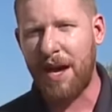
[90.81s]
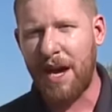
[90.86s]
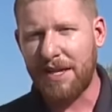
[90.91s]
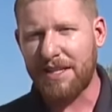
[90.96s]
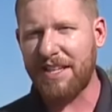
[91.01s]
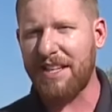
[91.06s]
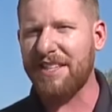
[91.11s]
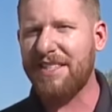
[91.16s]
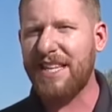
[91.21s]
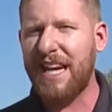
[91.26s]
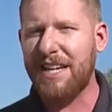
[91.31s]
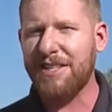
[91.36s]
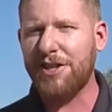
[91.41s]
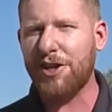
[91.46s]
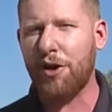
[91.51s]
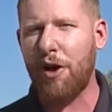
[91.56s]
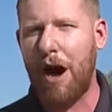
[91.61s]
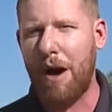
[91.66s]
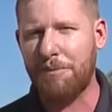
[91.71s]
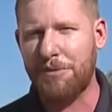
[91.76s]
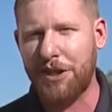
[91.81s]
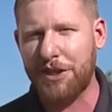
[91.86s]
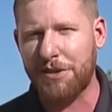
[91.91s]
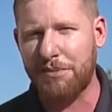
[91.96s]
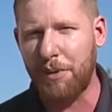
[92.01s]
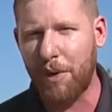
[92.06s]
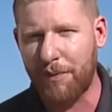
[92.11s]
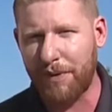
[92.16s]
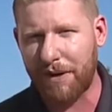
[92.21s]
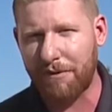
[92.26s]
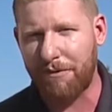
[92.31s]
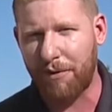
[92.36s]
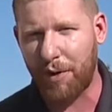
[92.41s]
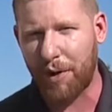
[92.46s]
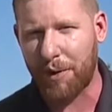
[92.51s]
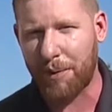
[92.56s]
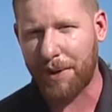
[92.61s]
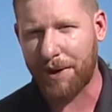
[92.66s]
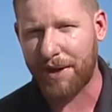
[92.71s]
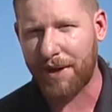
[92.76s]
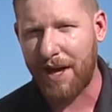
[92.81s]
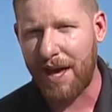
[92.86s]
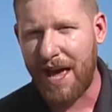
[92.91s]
to discuss their options moving forward